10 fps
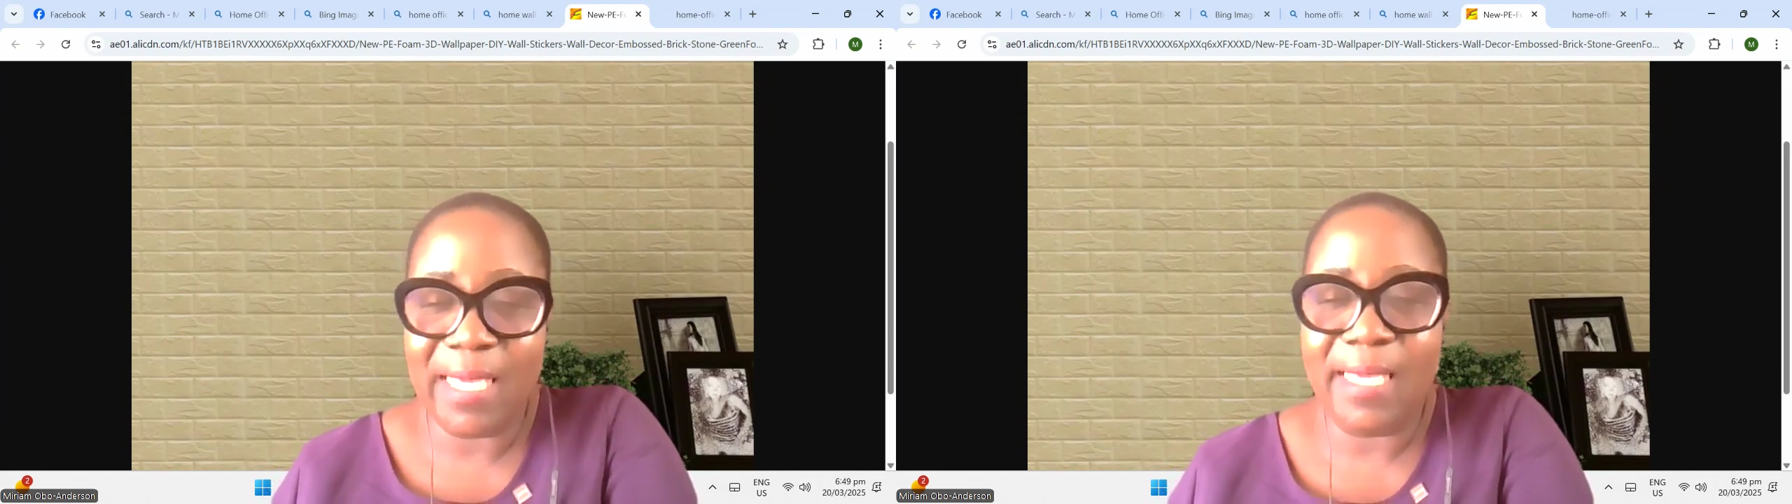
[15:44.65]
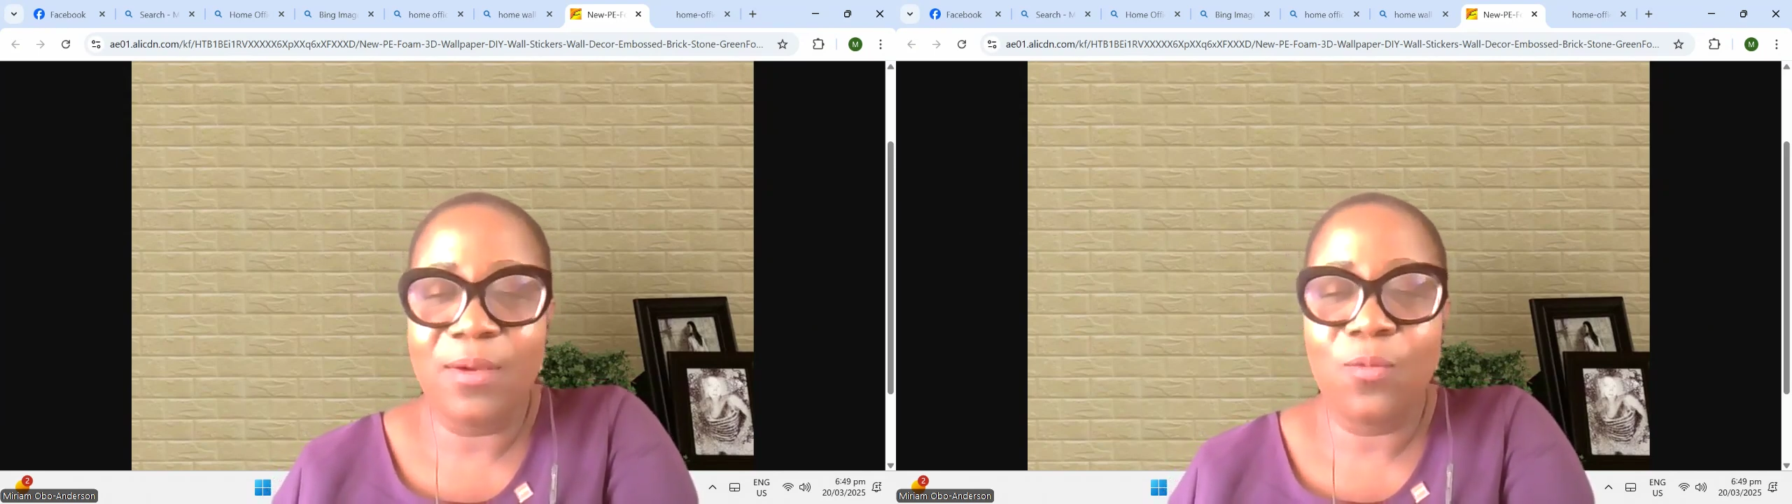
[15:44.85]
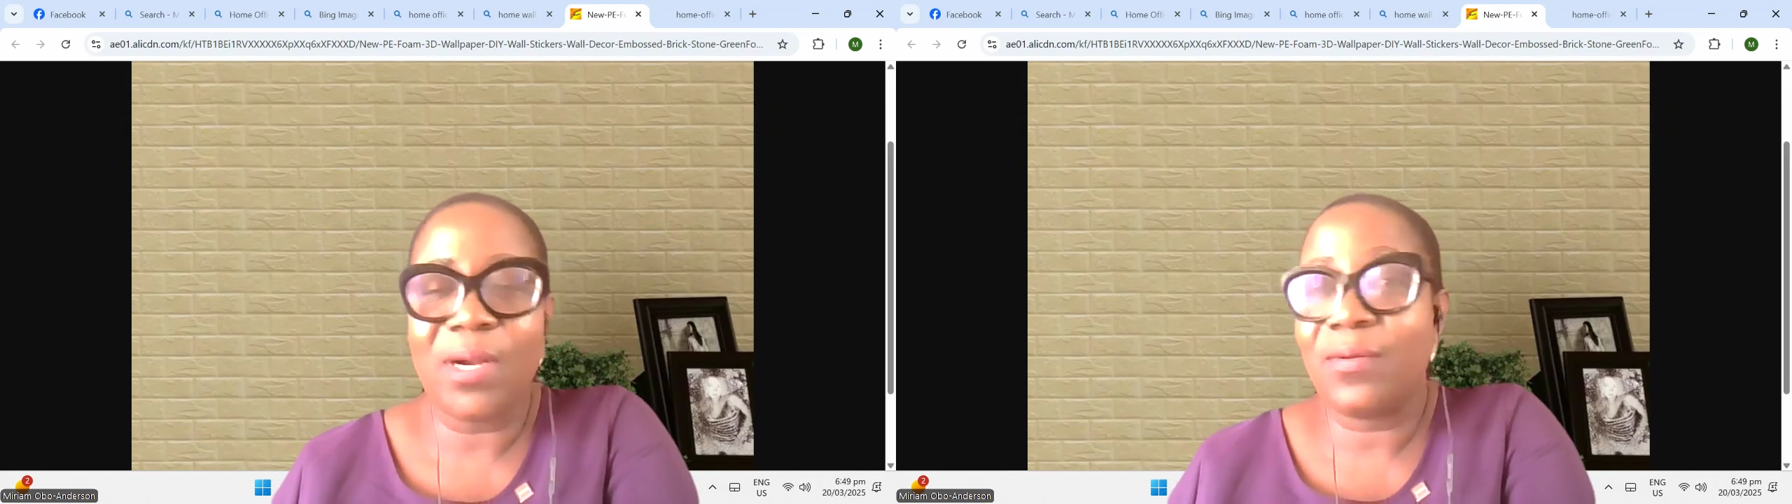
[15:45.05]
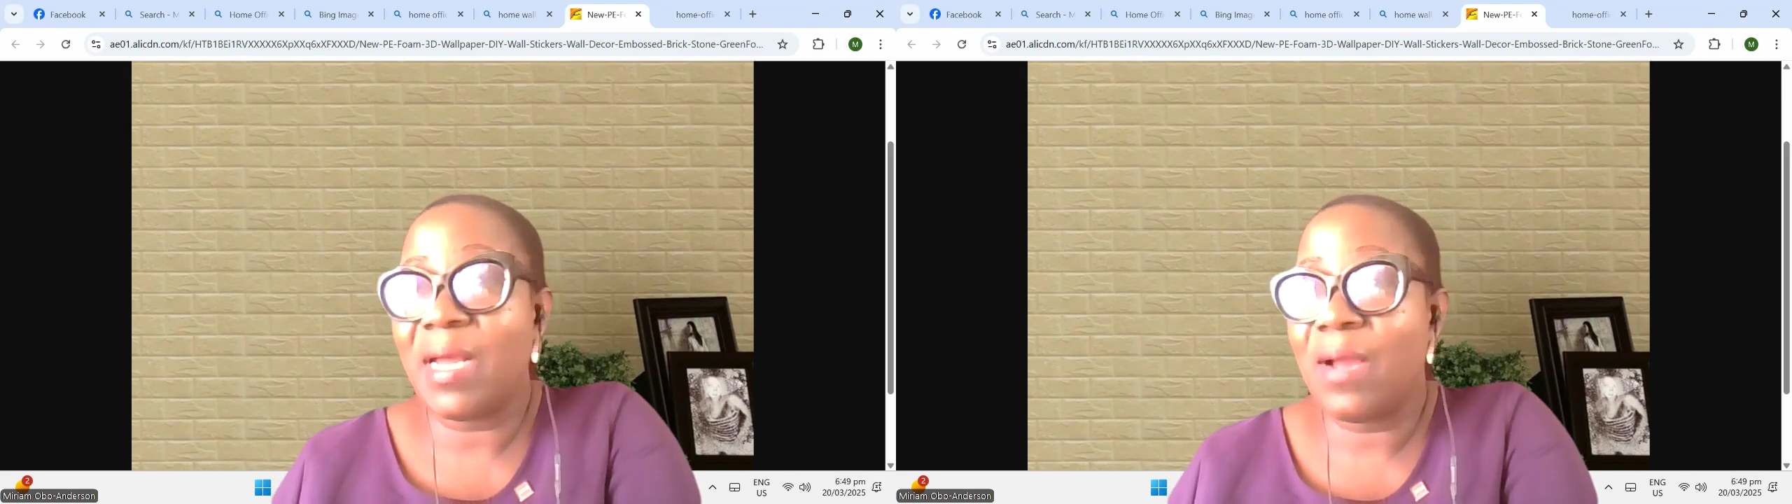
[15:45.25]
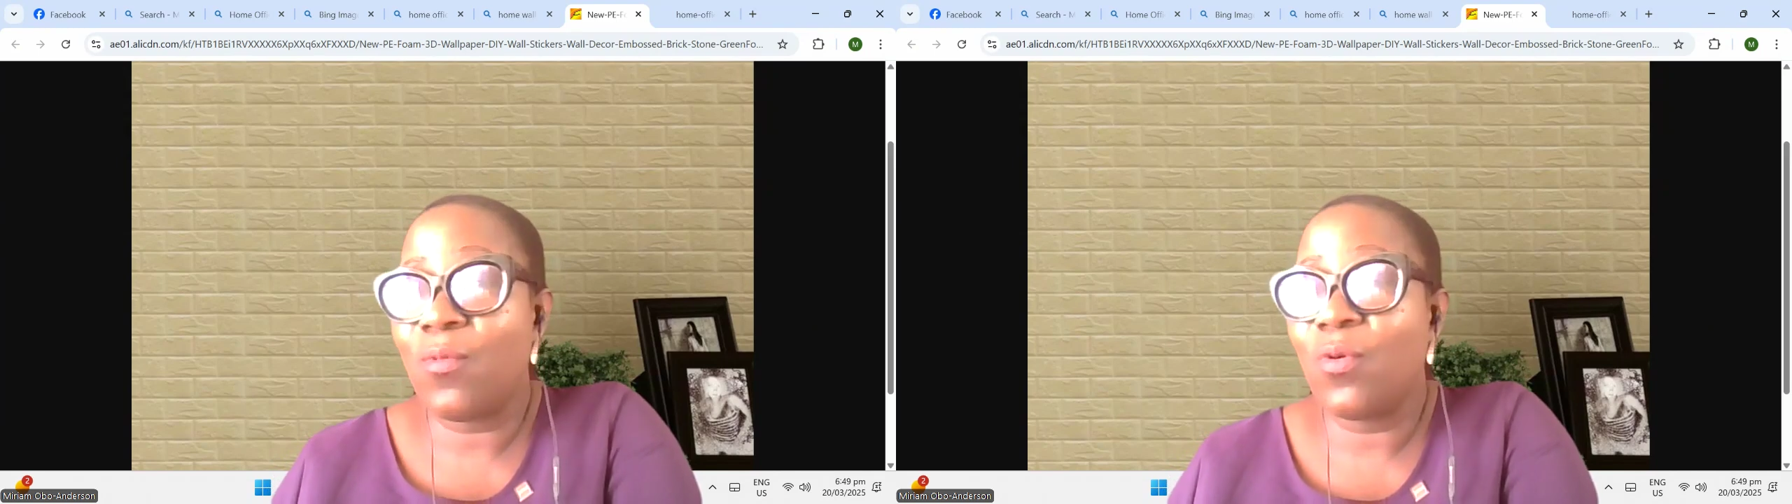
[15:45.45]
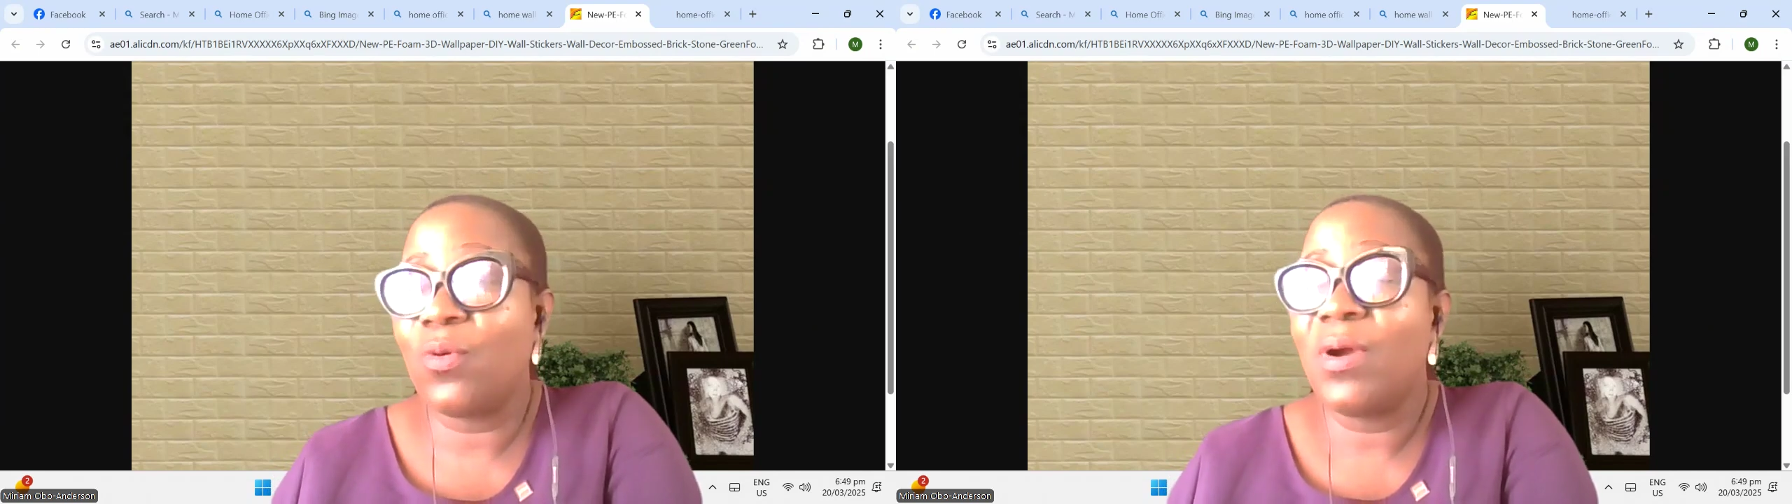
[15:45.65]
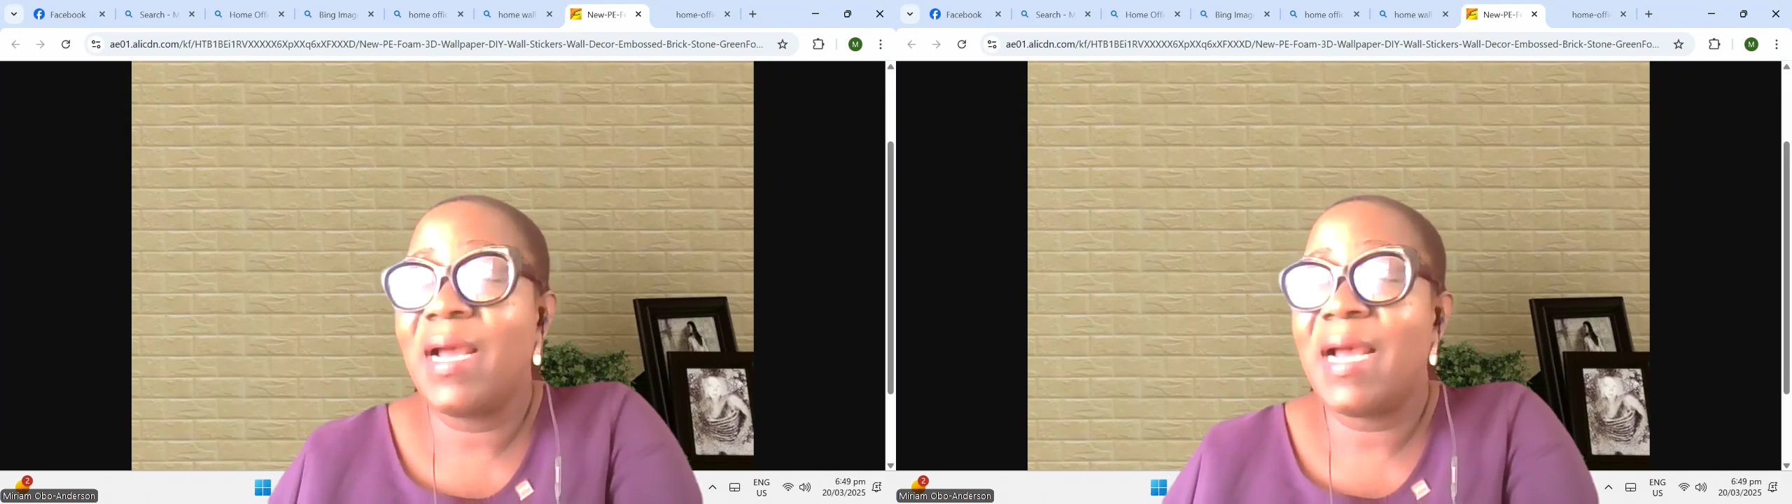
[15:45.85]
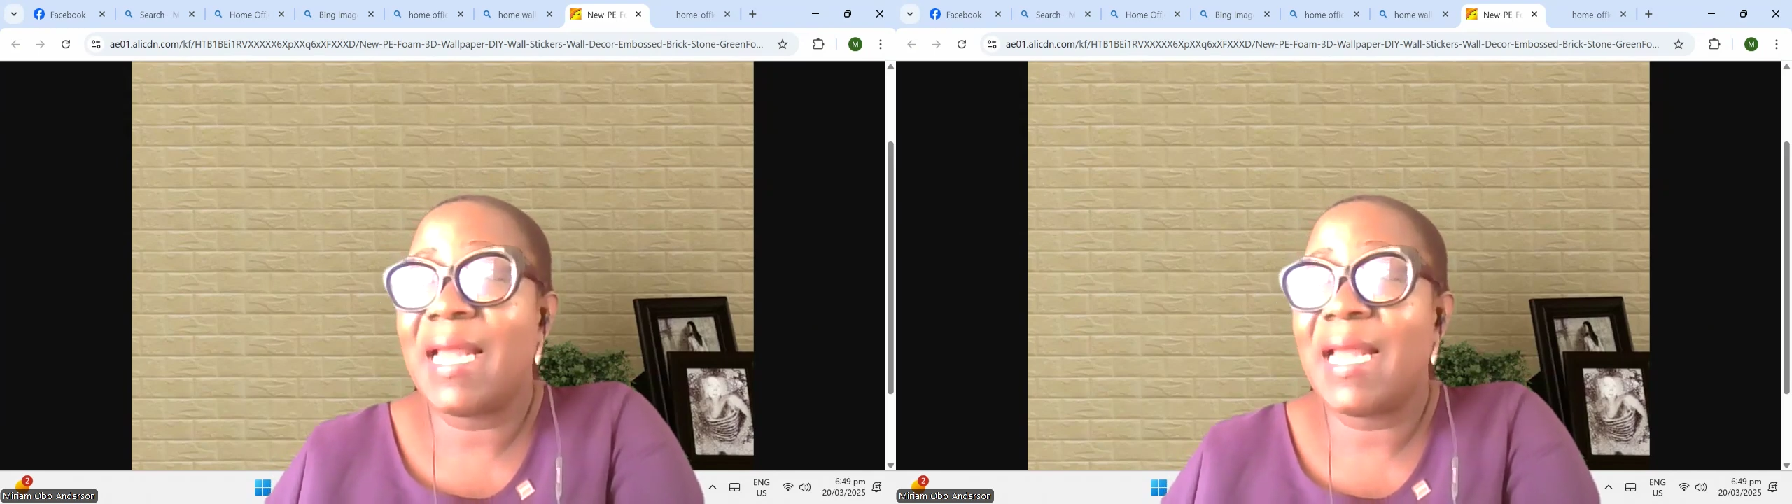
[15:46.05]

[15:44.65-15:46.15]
Okay, I will